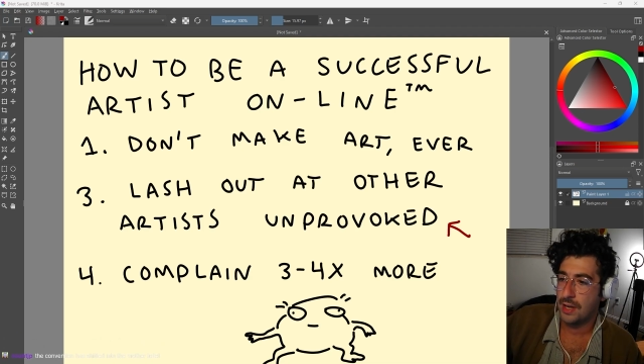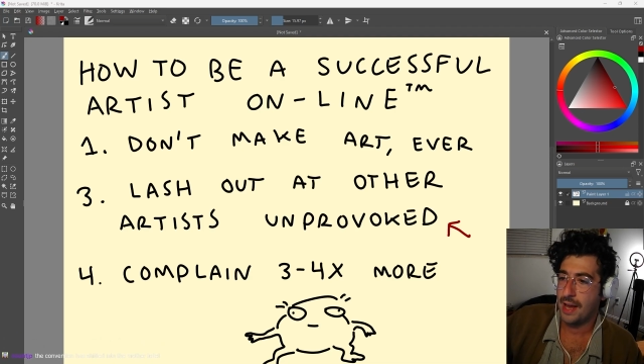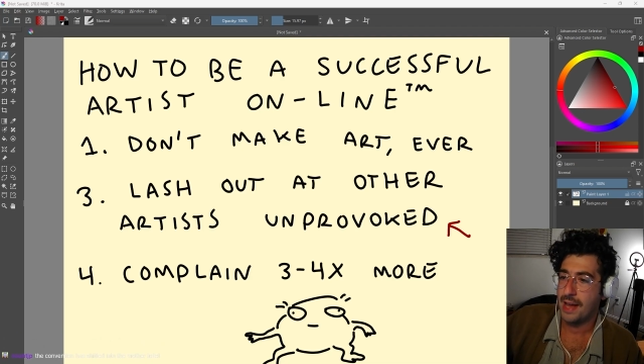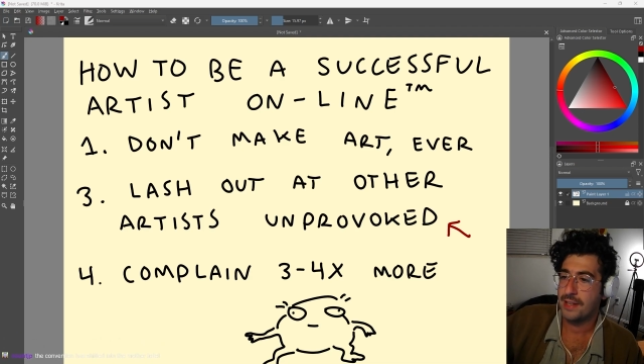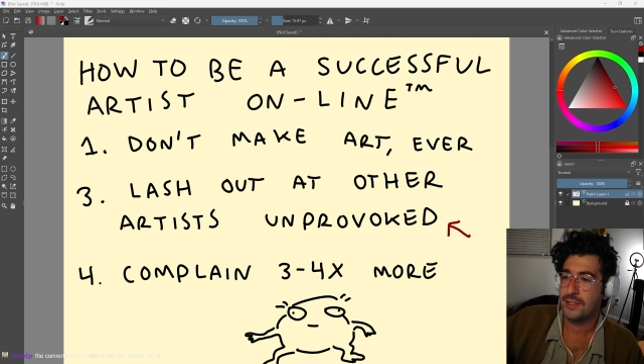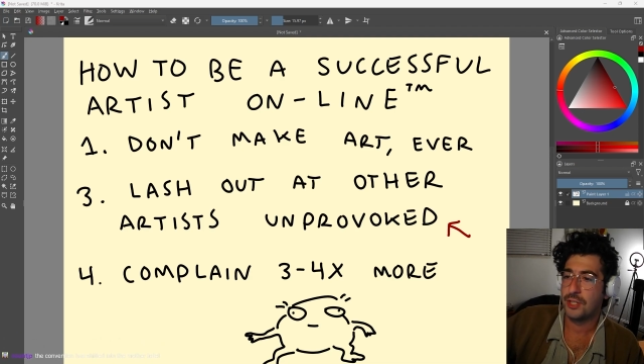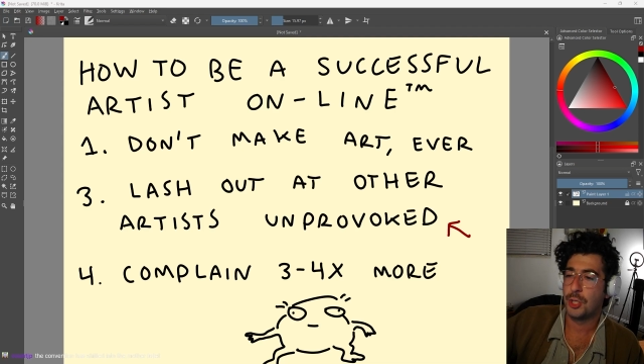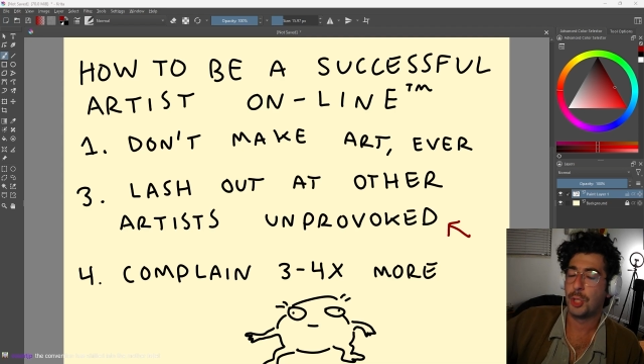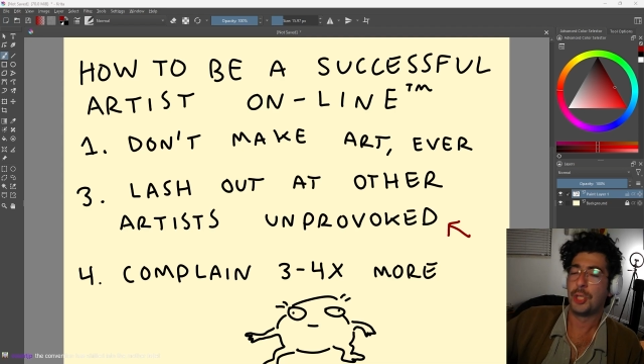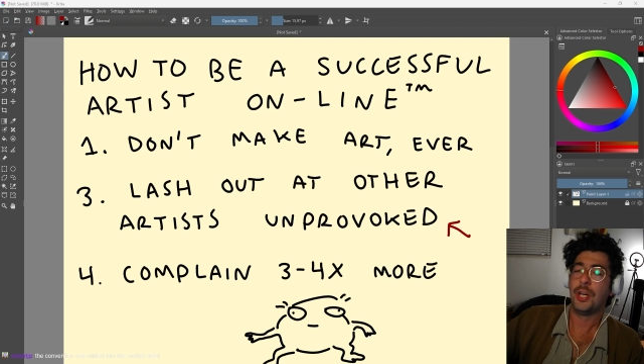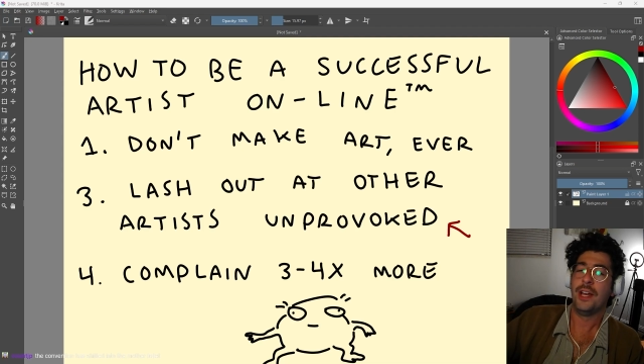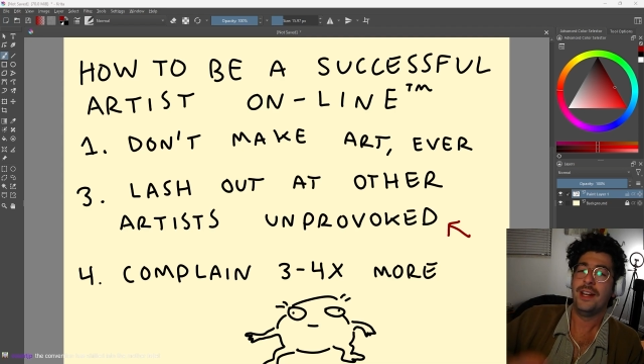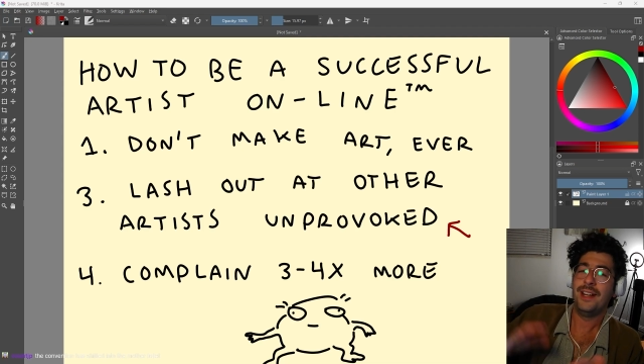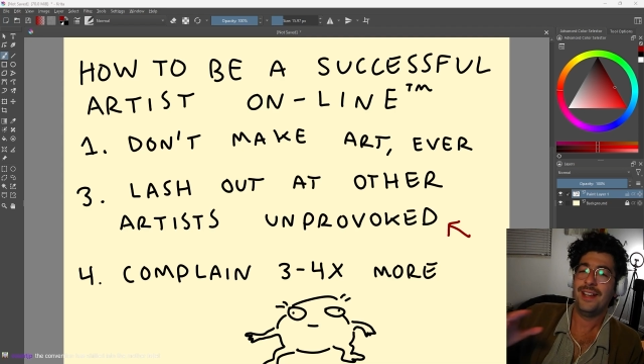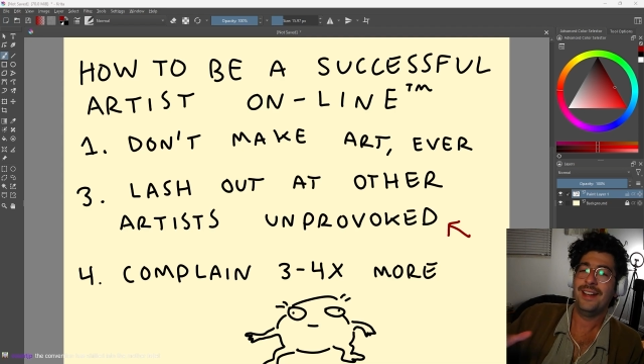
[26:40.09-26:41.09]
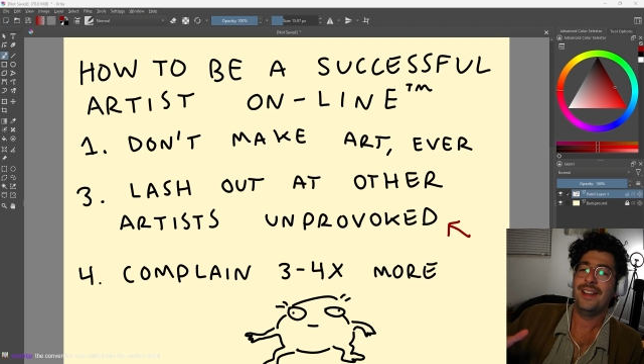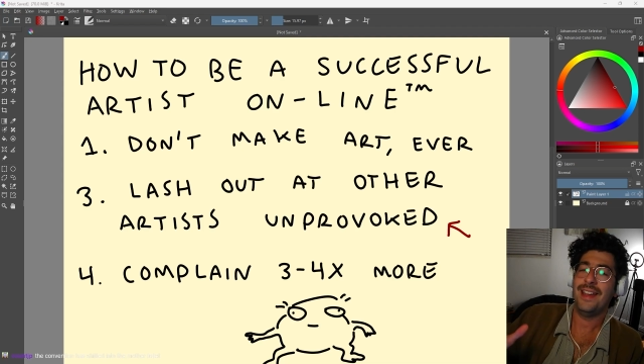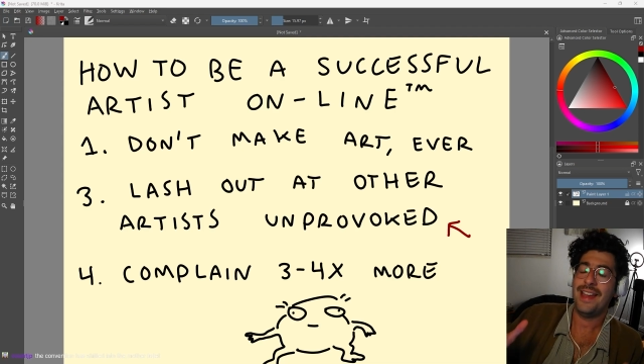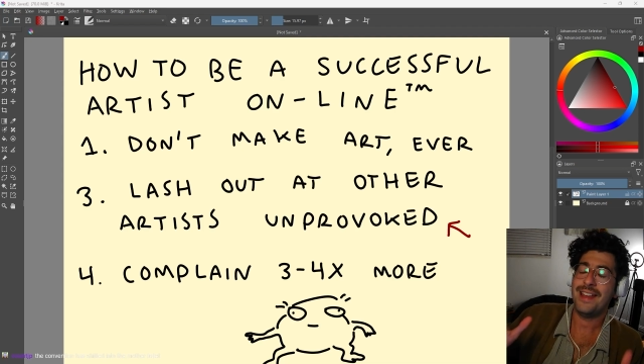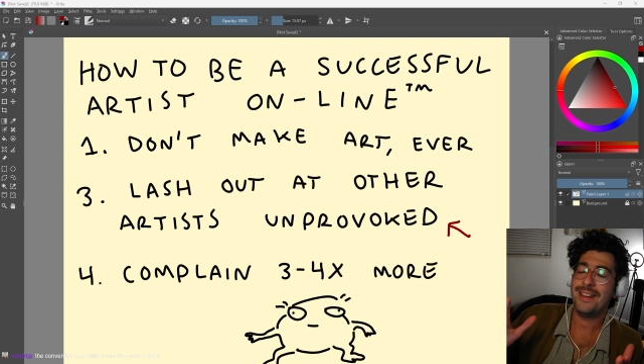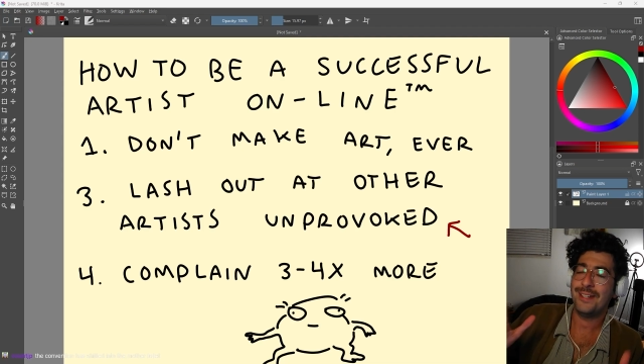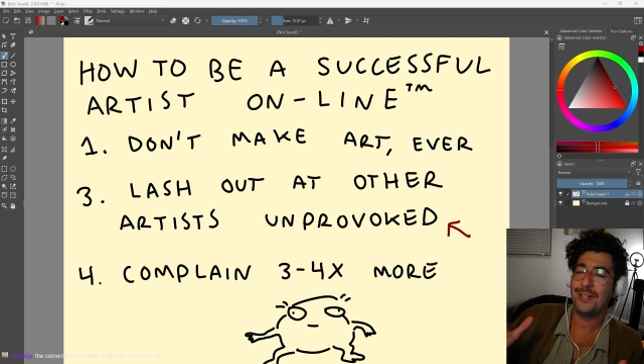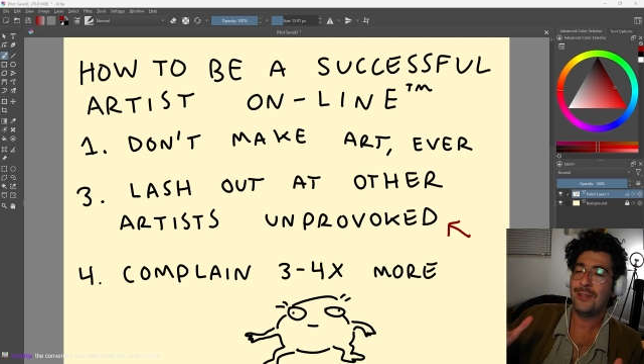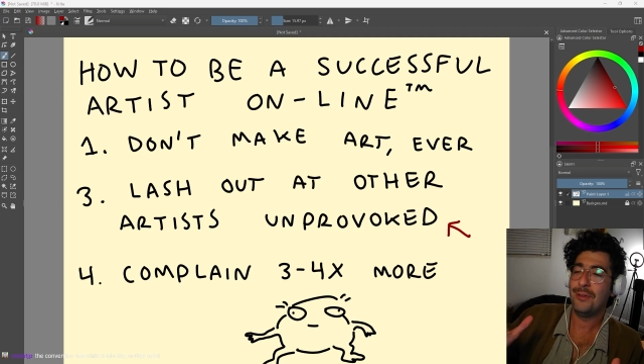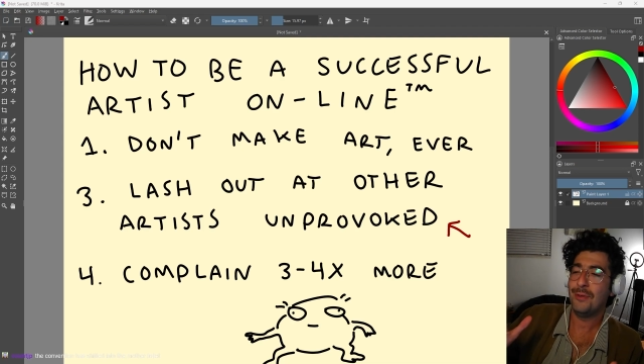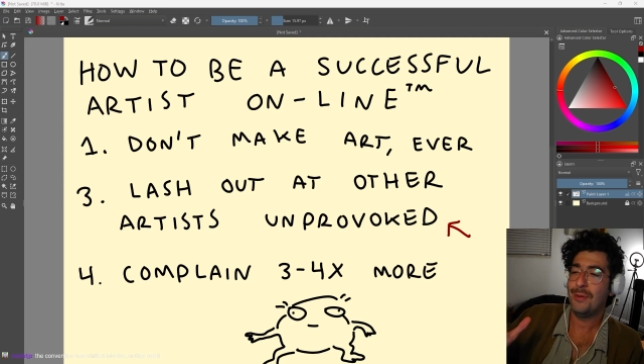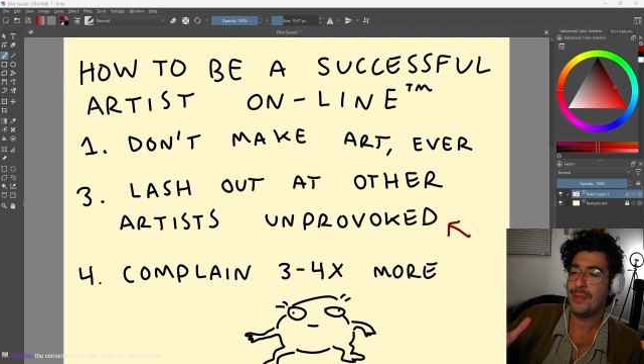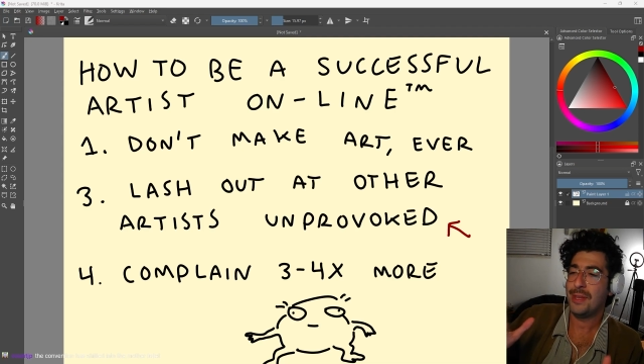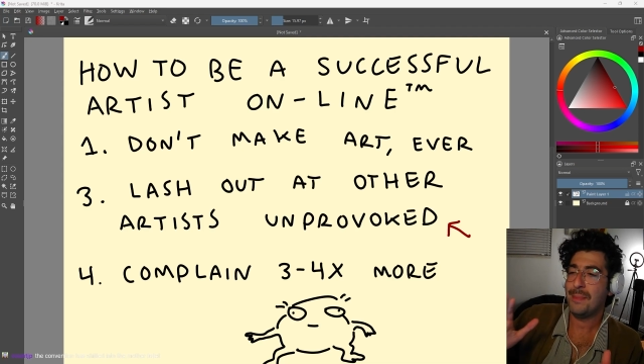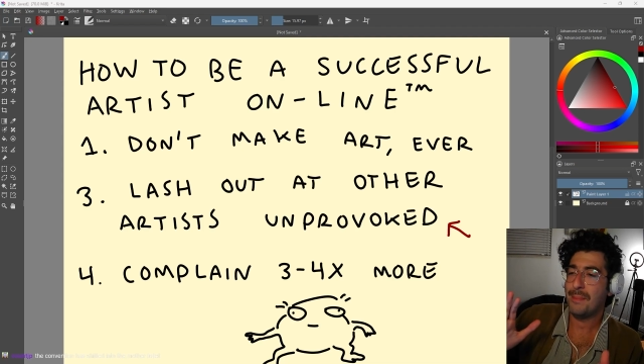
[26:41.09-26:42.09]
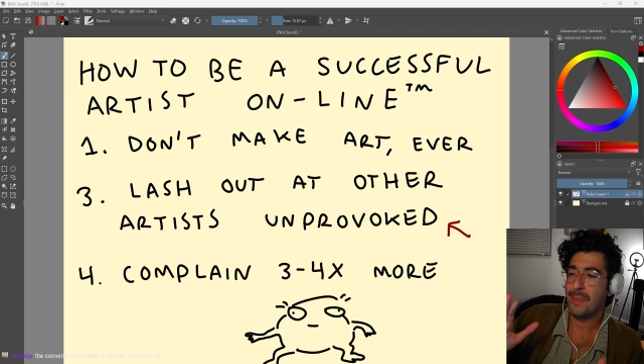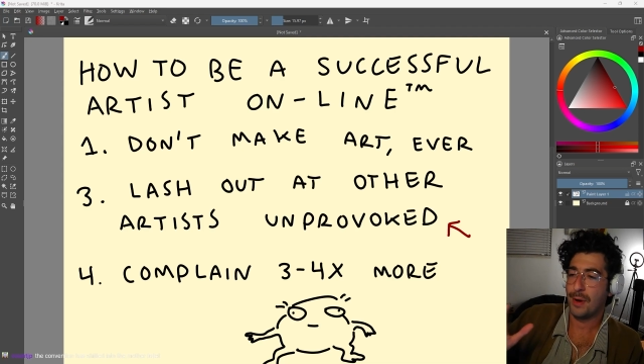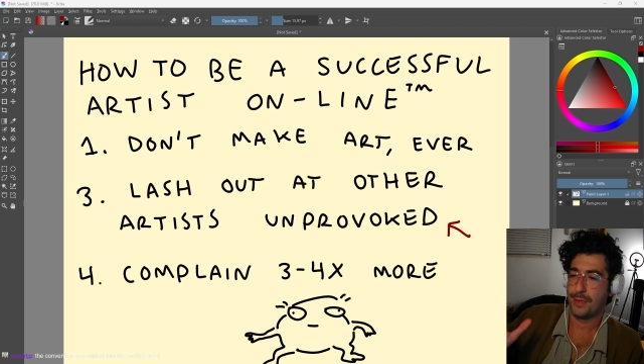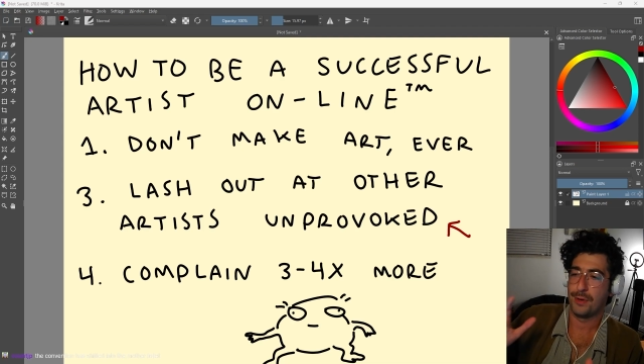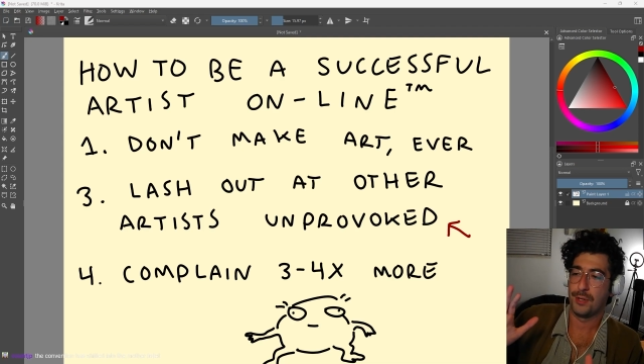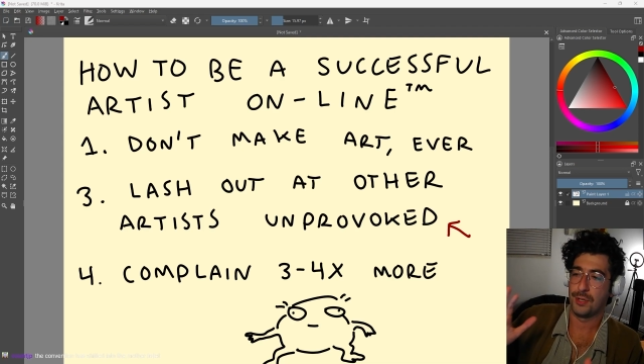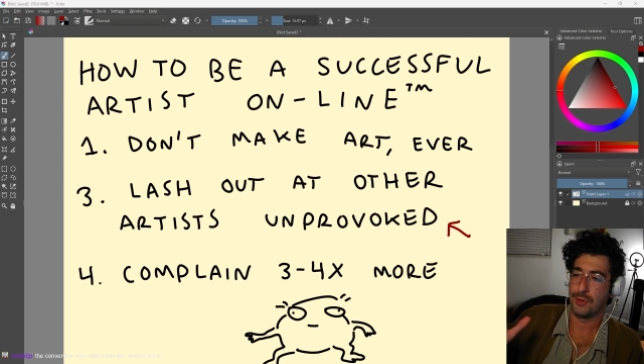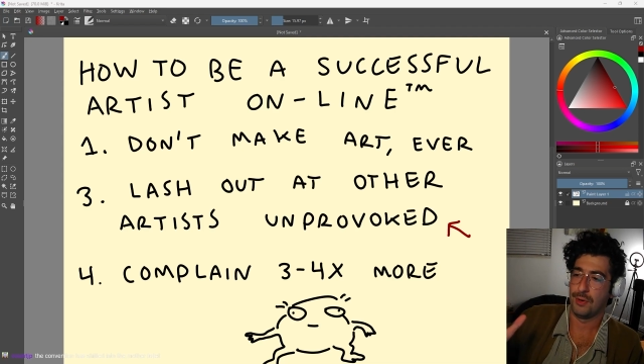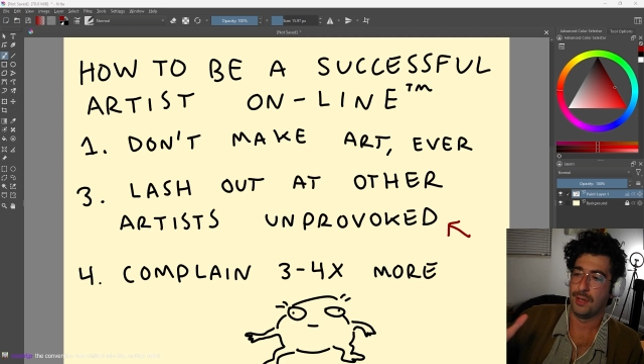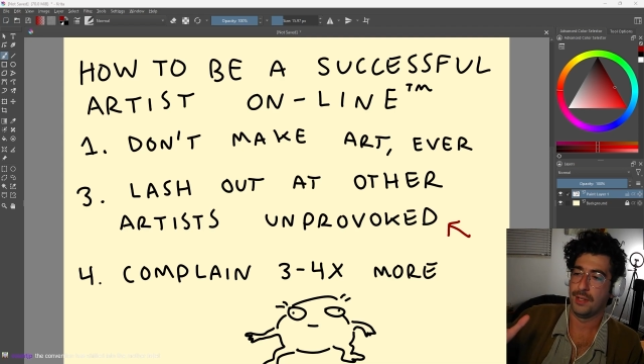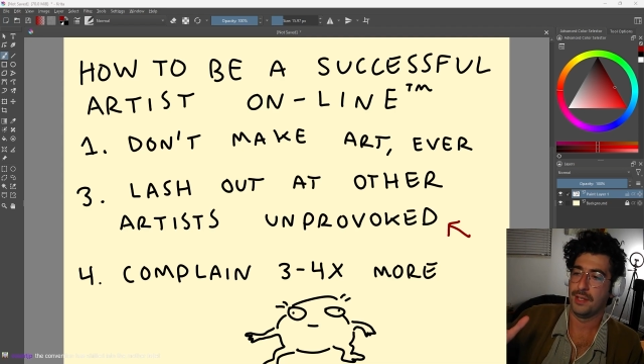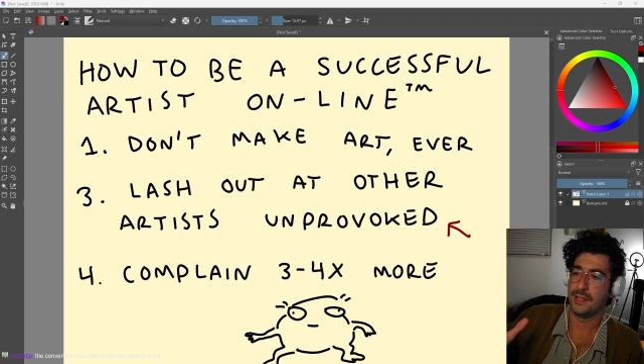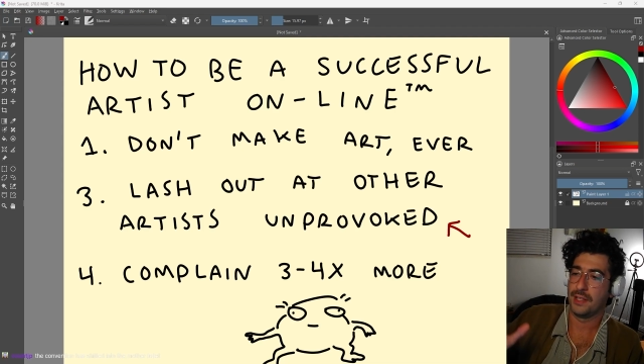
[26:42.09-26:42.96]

has shitted into the mother toilet.